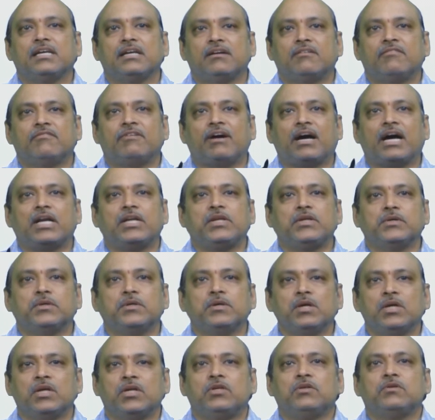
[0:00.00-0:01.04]

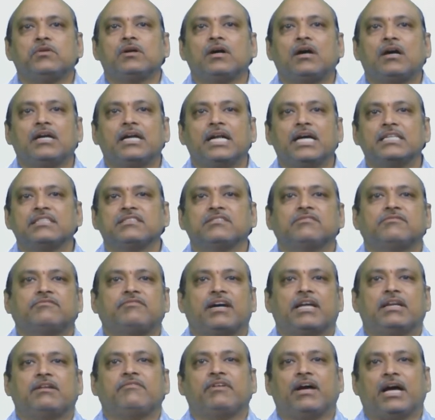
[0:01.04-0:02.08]
value, you got as
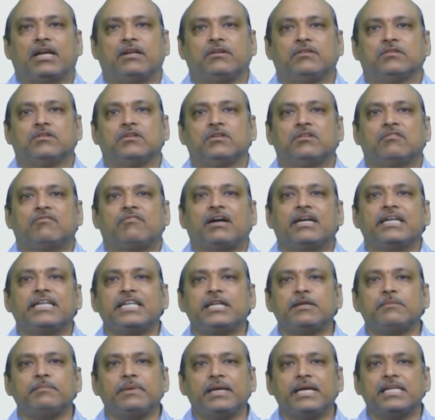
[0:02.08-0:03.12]
1 value. What
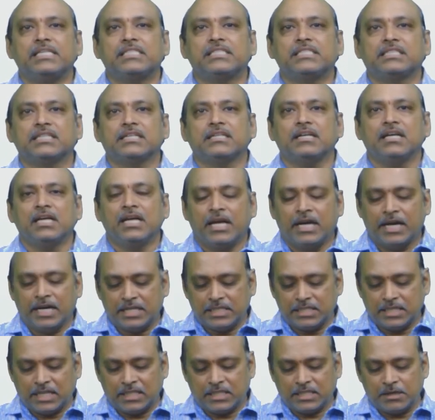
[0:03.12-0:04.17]
it means, it is
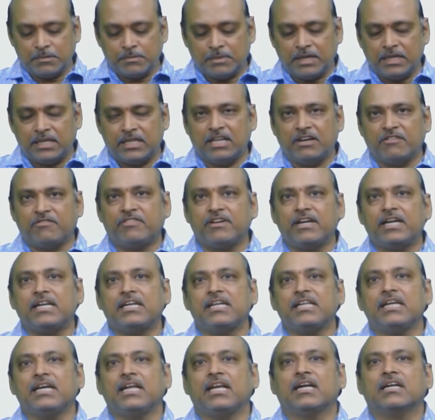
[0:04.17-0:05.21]
nothing but
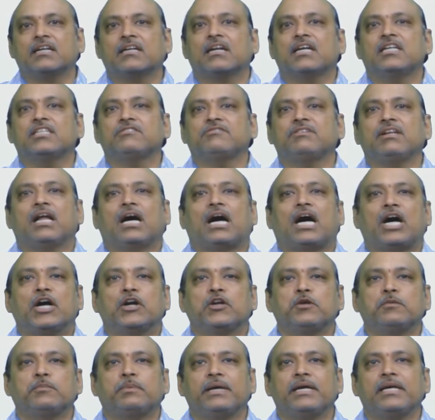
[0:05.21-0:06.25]
definitely electrons will
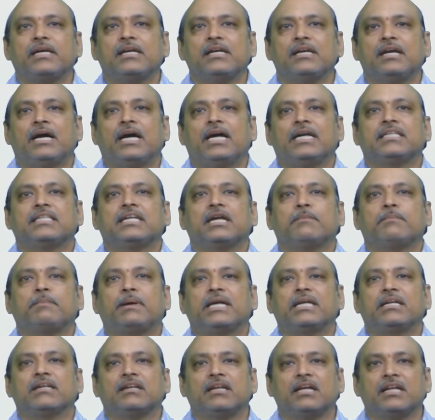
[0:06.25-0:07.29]
occupy at that
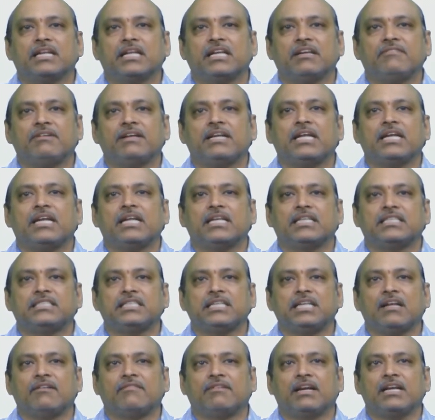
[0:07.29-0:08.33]
particular given energy
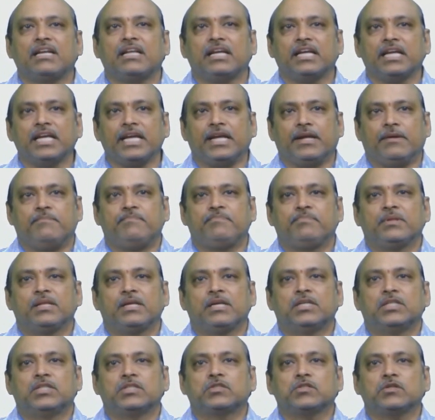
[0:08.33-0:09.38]
level E.
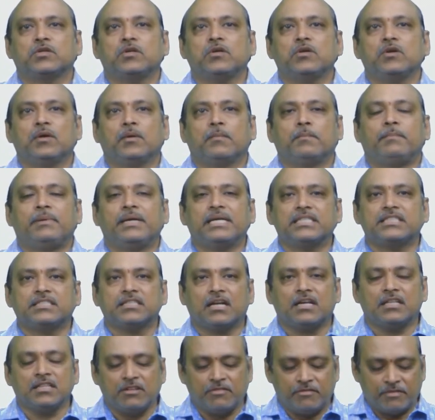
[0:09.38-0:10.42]
So, based
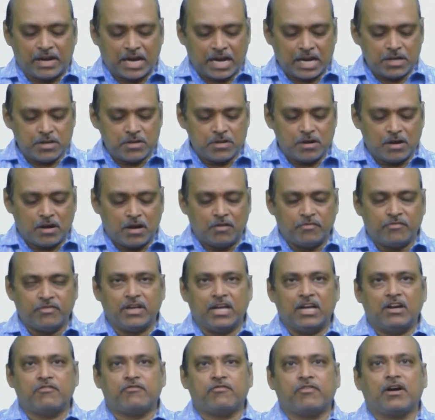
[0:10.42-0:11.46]
on the value of
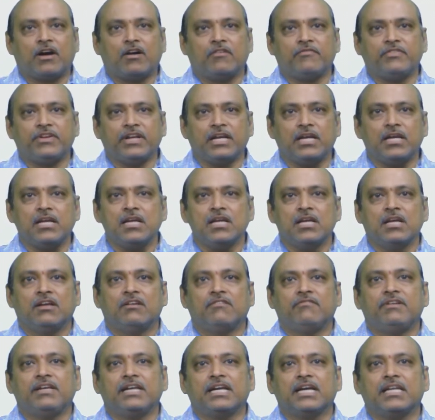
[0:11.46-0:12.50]
F of E,
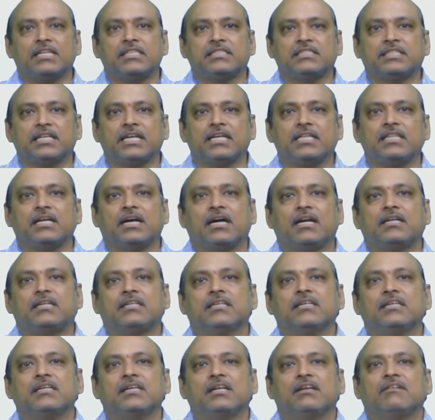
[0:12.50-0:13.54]
we can say
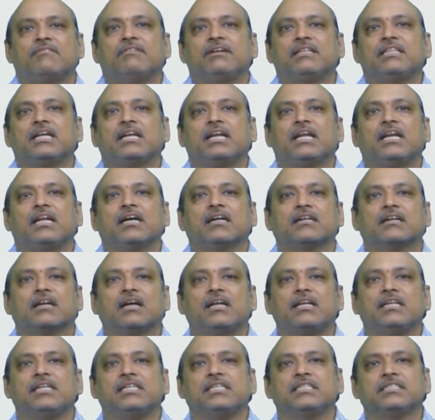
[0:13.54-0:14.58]
that whether
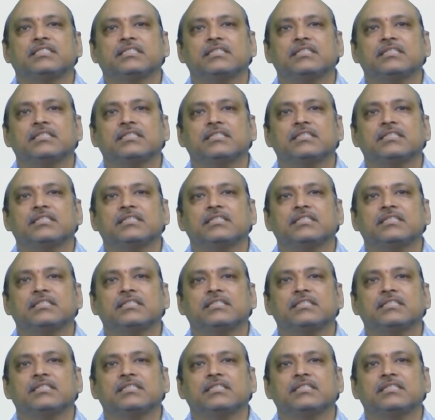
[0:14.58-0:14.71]
electron is